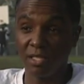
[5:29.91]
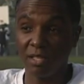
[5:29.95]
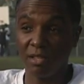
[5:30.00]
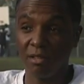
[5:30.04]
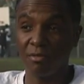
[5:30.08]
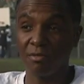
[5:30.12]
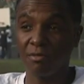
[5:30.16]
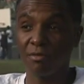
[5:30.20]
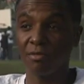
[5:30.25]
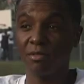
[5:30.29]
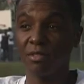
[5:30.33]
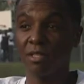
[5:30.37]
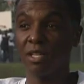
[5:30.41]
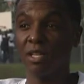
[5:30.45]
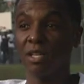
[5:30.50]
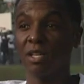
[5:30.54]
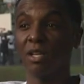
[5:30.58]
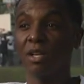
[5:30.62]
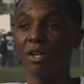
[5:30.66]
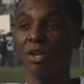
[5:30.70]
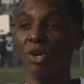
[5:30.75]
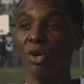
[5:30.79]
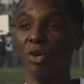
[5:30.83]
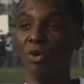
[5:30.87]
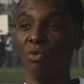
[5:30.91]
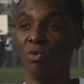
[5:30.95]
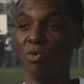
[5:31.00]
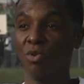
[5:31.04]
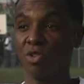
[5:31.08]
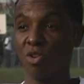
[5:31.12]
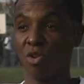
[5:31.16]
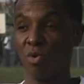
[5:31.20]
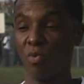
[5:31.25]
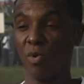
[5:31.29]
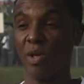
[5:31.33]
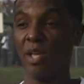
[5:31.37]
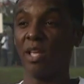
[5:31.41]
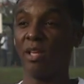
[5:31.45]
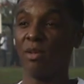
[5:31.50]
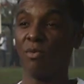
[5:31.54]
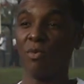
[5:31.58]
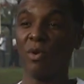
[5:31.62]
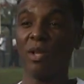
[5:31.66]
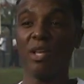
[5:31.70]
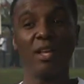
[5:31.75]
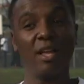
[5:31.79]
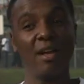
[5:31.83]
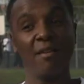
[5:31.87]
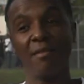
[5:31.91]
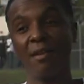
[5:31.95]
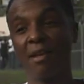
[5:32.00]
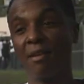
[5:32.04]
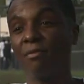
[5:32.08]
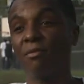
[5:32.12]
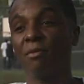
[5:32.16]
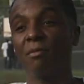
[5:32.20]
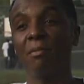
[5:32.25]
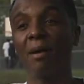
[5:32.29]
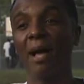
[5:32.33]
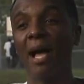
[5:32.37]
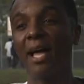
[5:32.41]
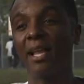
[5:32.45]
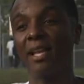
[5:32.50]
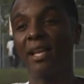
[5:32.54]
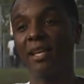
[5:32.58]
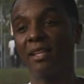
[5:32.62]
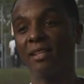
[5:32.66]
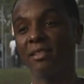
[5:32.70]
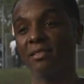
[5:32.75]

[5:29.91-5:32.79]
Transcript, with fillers: if you know, we, we love everybody.